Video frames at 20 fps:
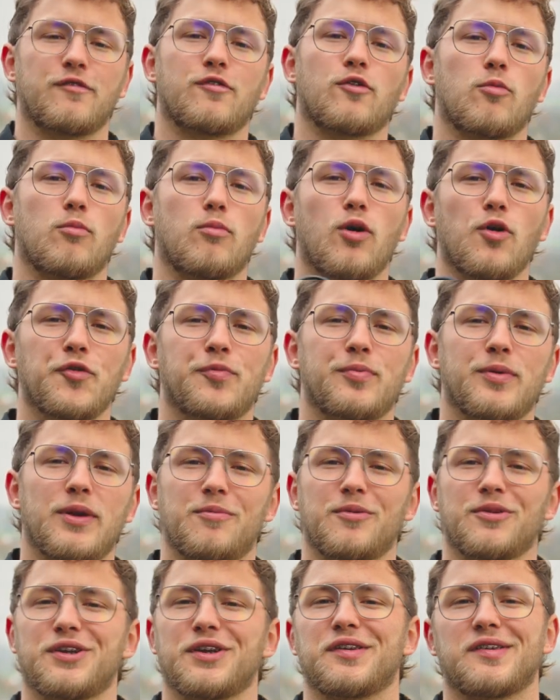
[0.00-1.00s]
For most
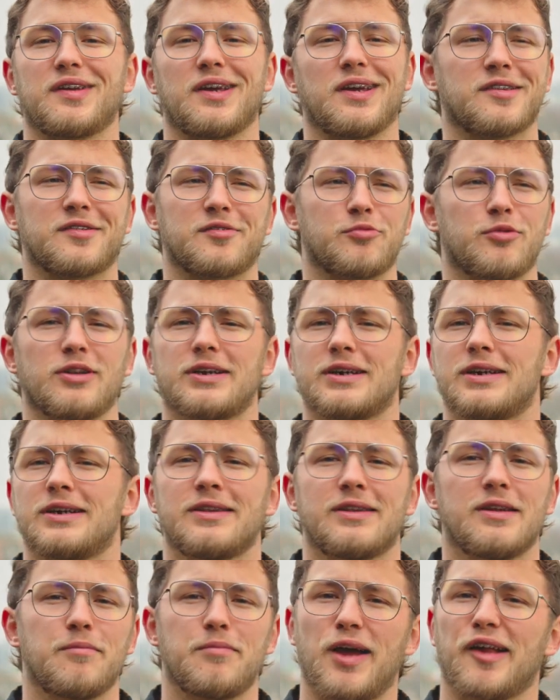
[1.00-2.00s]
people, this is really
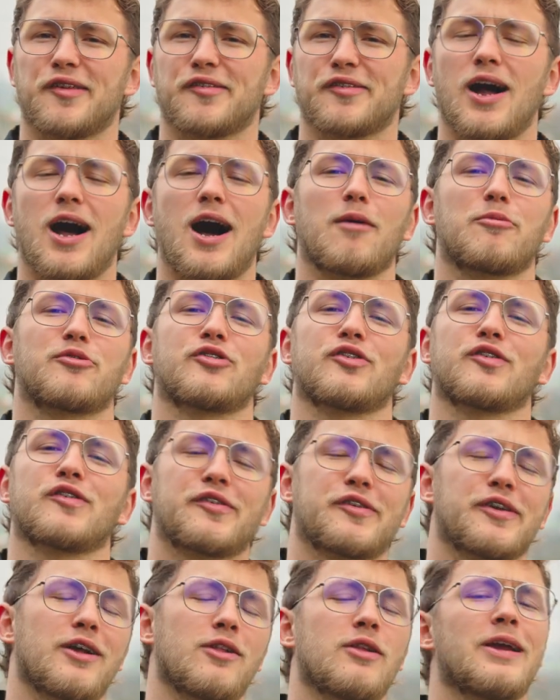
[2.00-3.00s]
the best option
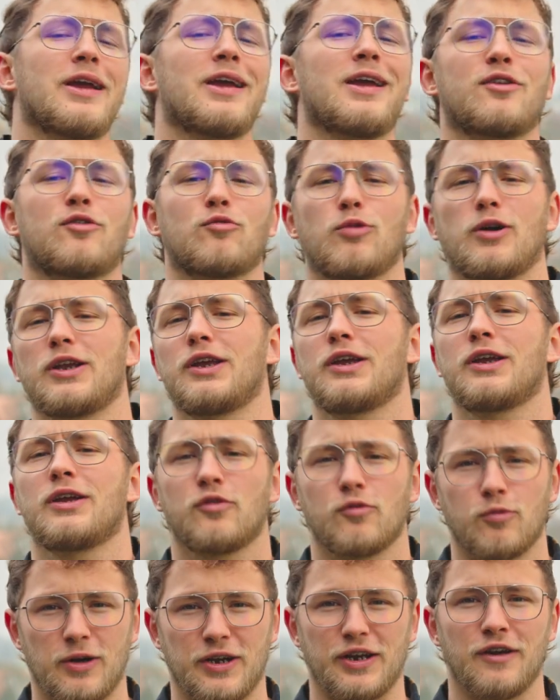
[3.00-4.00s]
still in
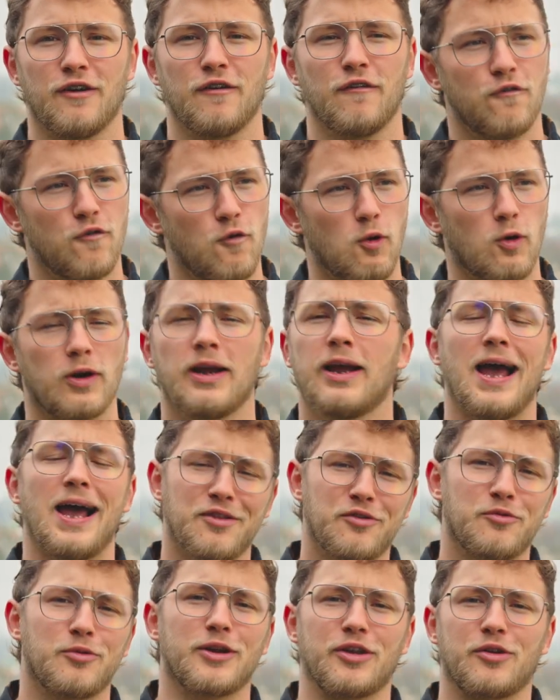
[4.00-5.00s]
2024
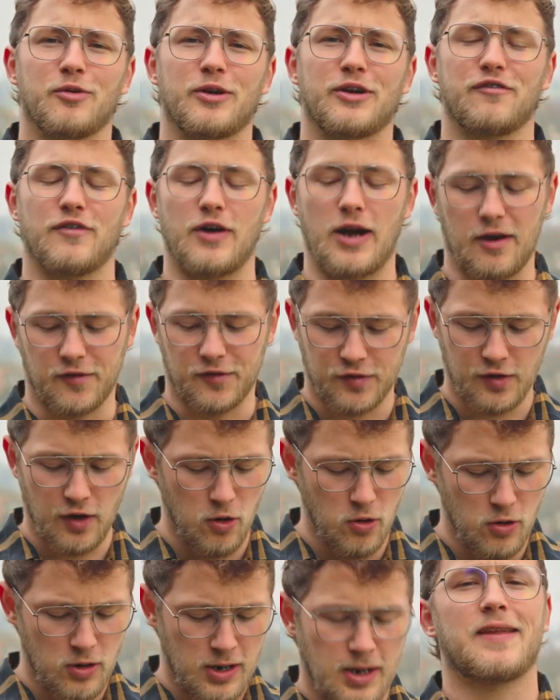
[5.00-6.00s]
and 2025.
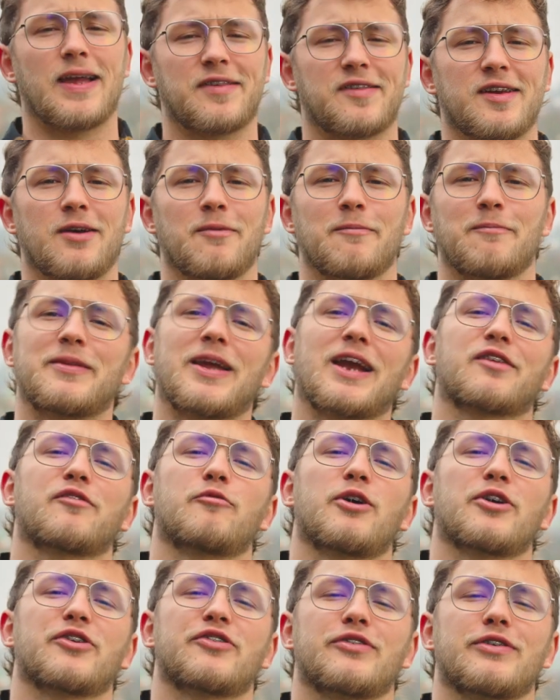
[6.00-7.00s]
So that's it. Thanks for
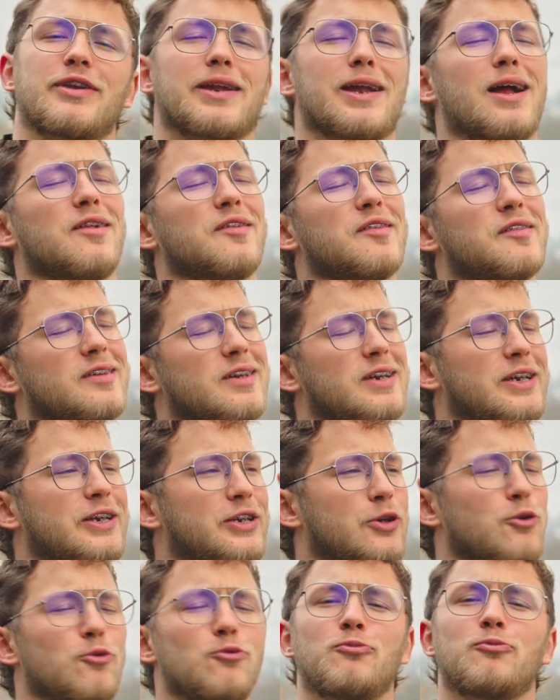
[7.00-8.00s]
watching, and I'll see
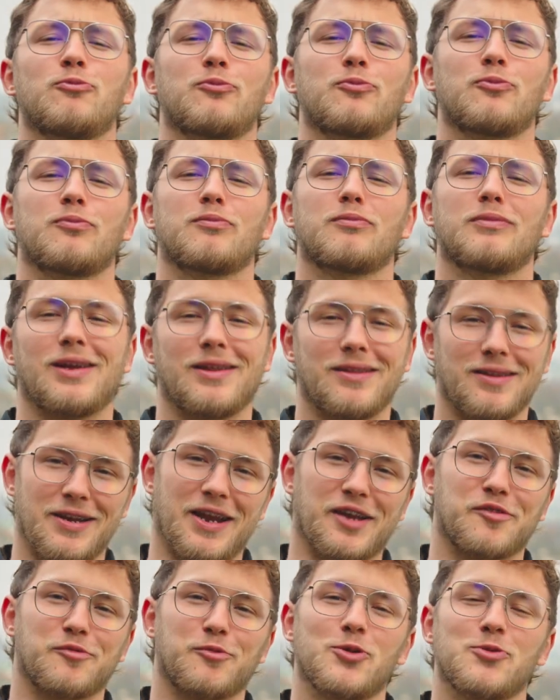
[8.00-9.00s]
you in the
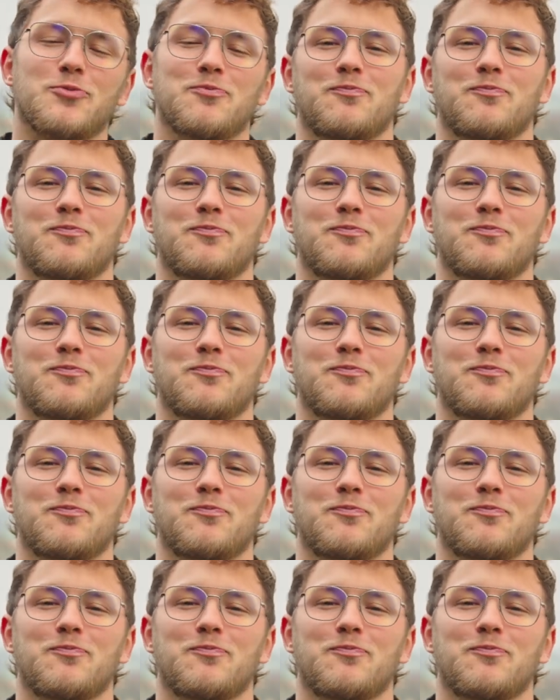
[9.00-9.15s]
next one.